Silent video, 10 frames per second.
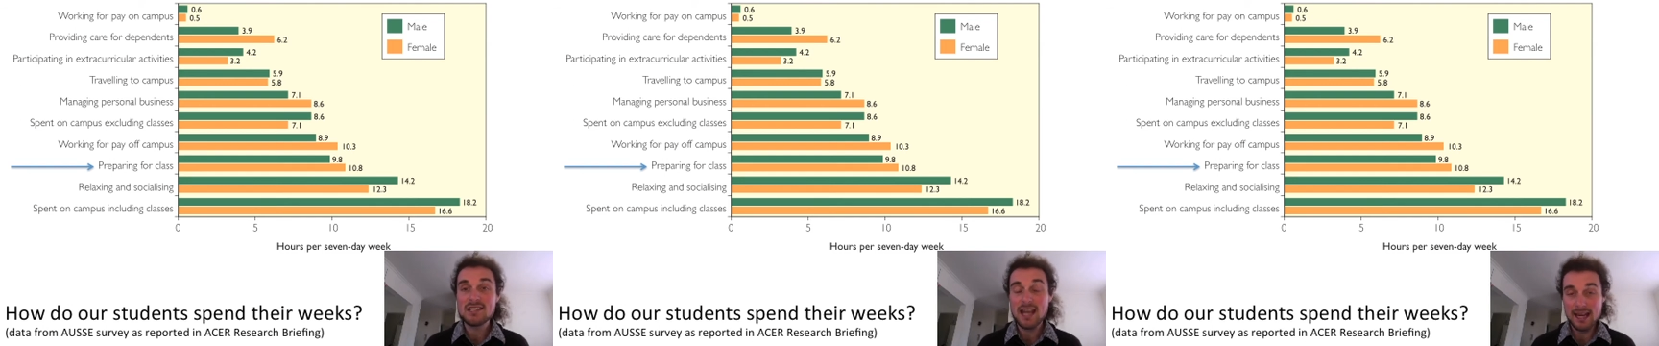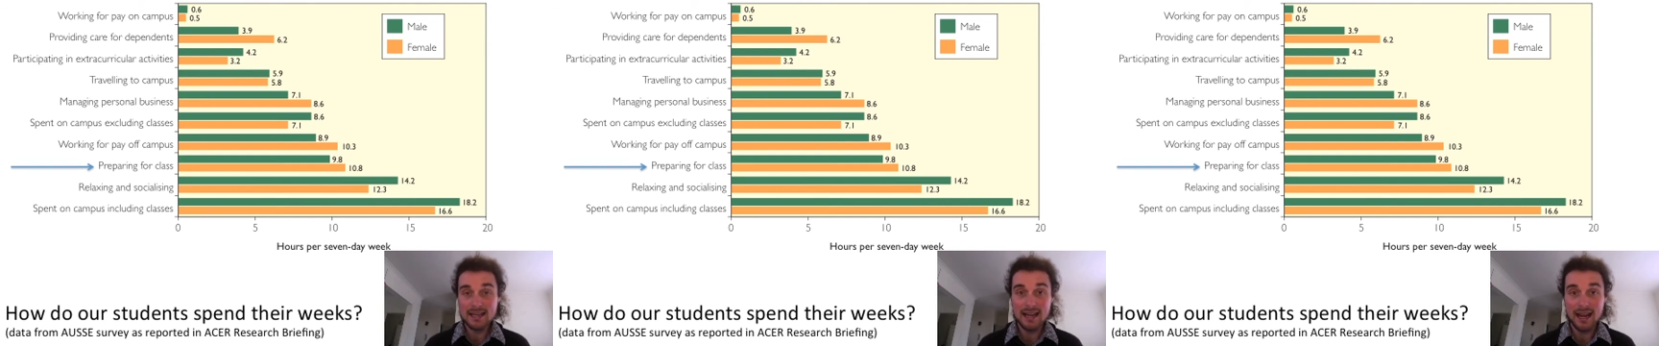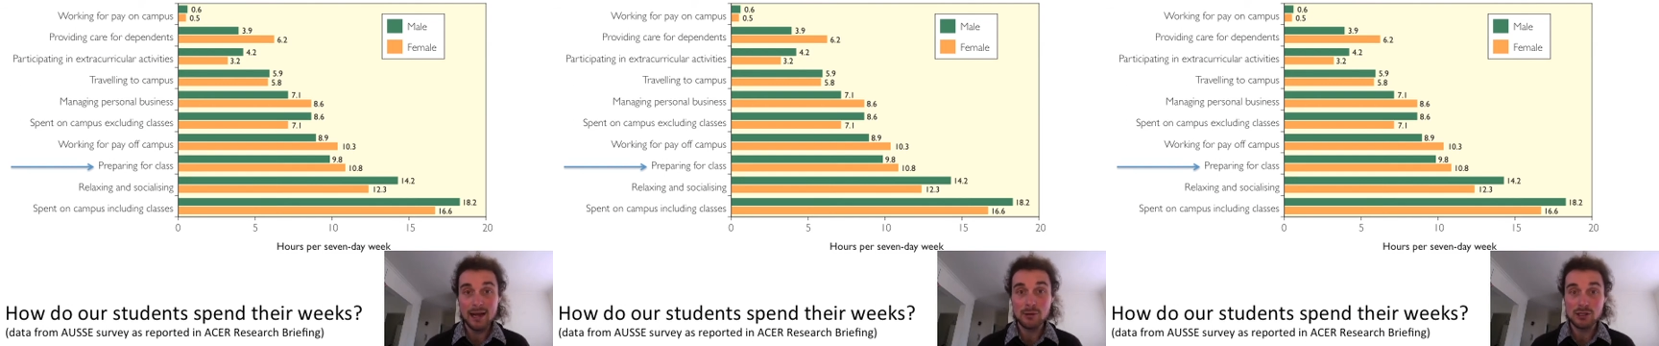10
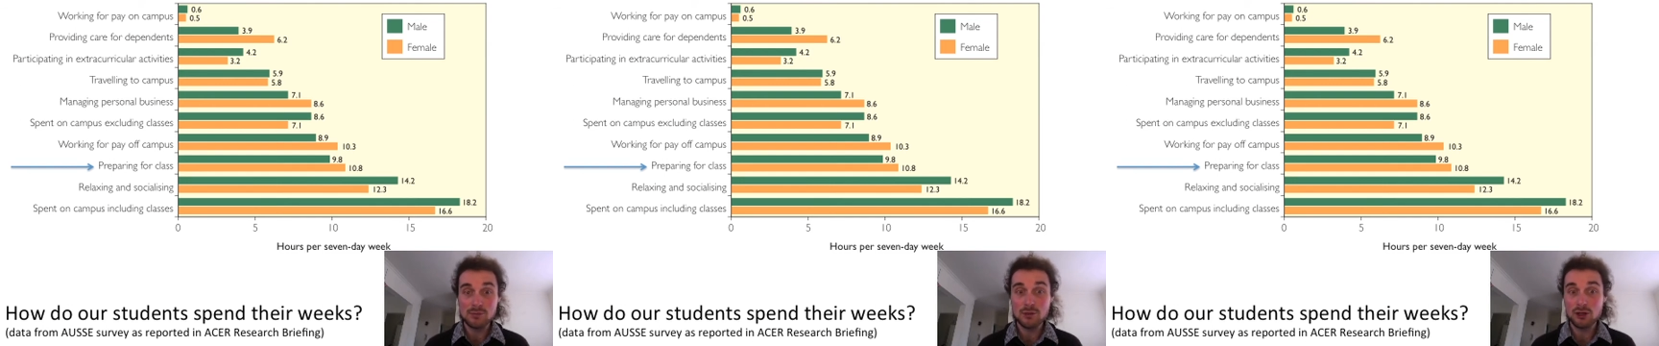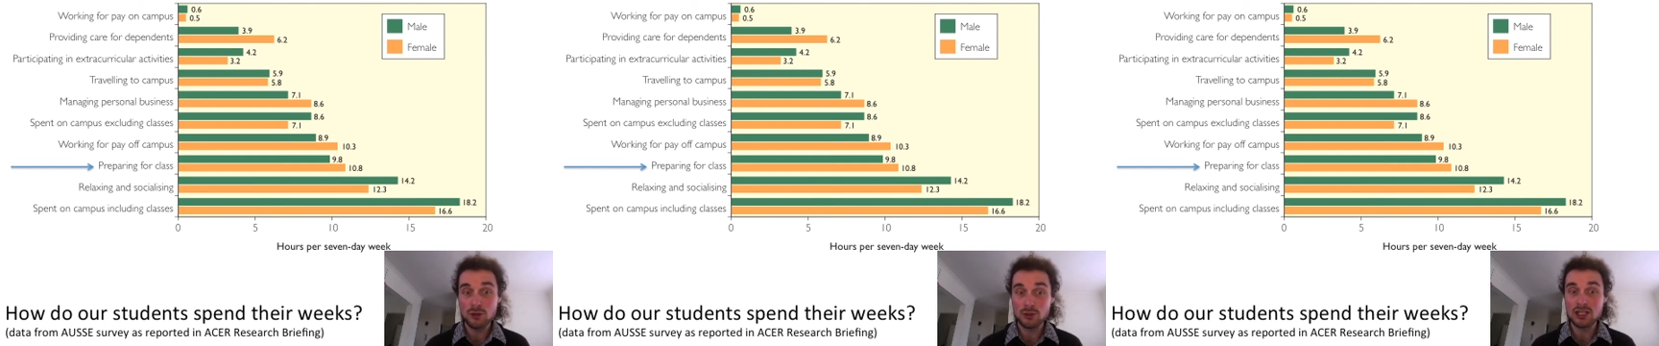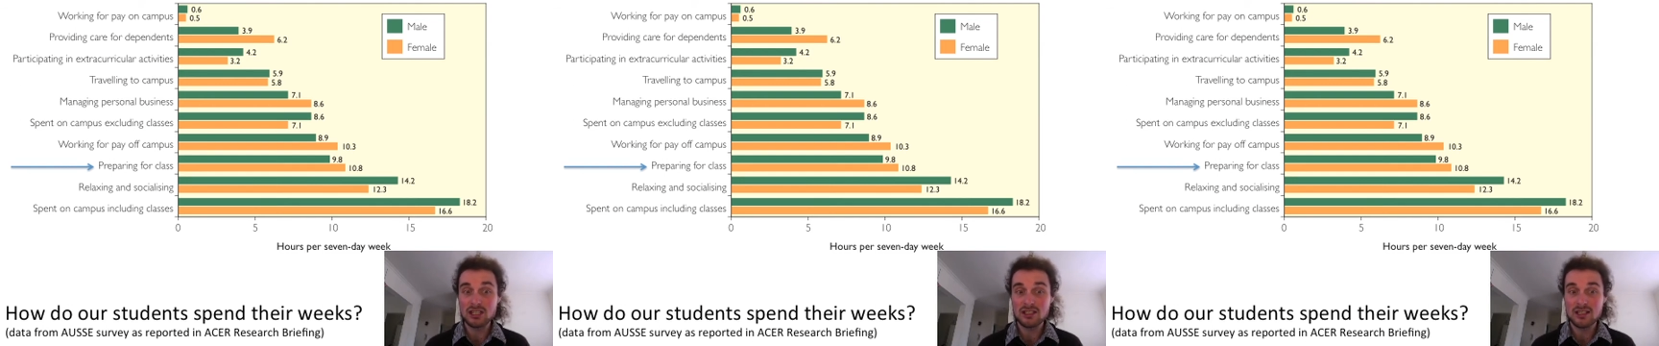hours per
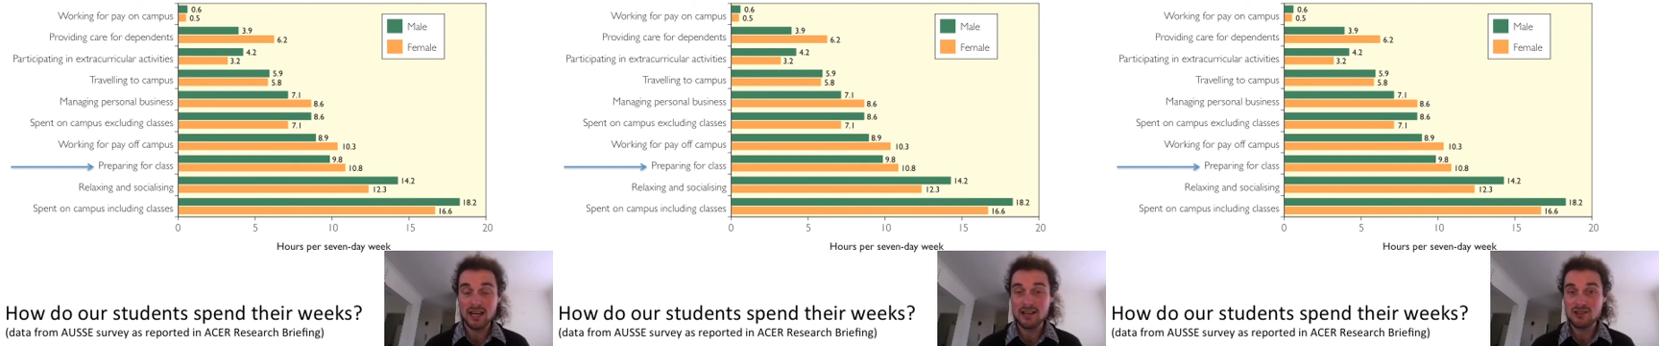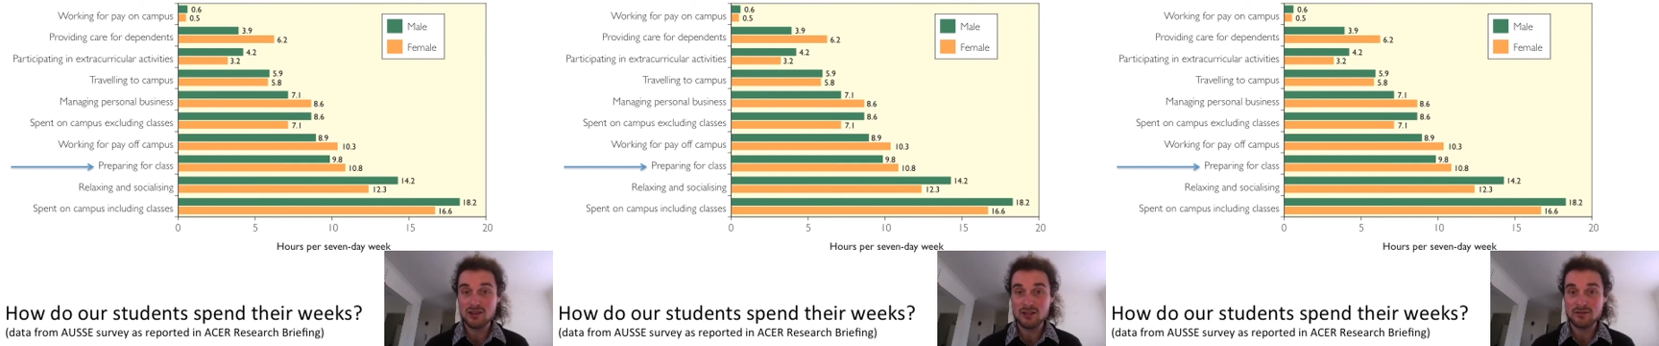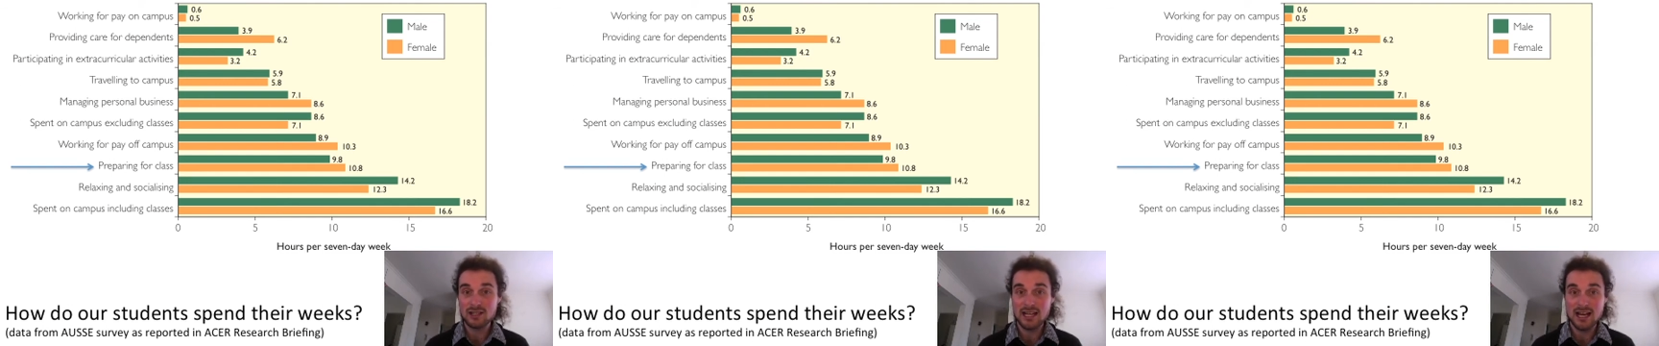week outside
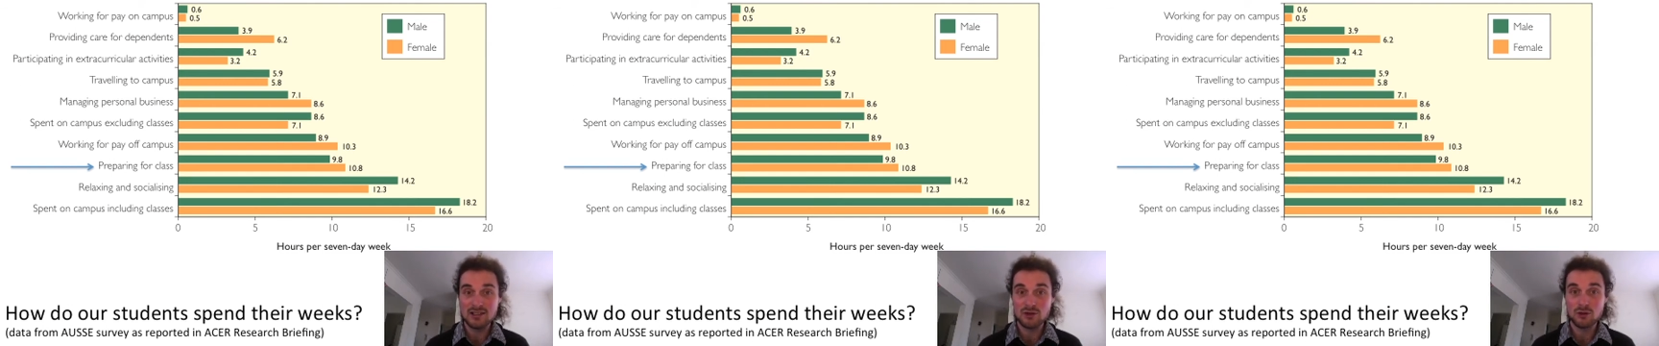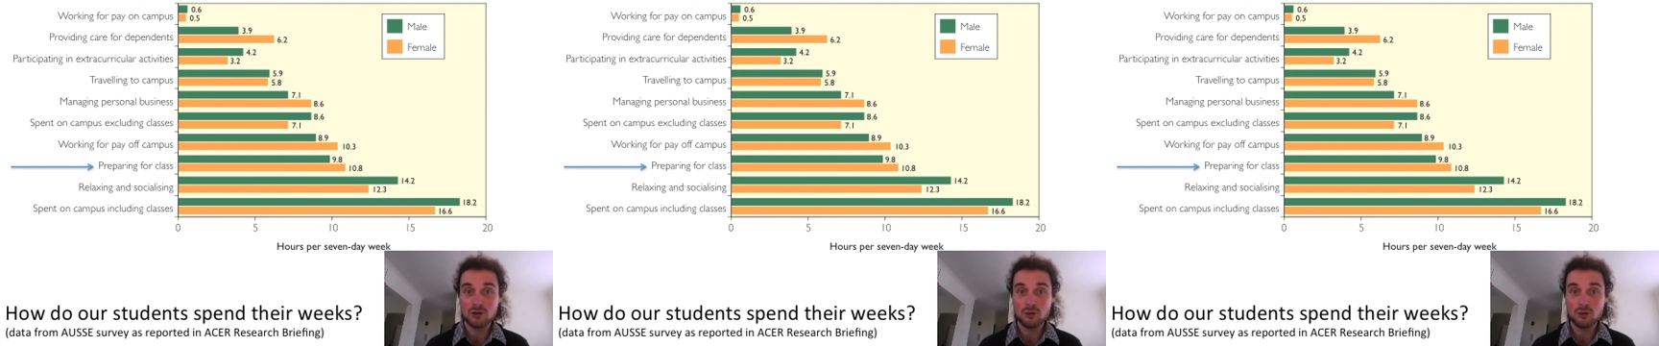of class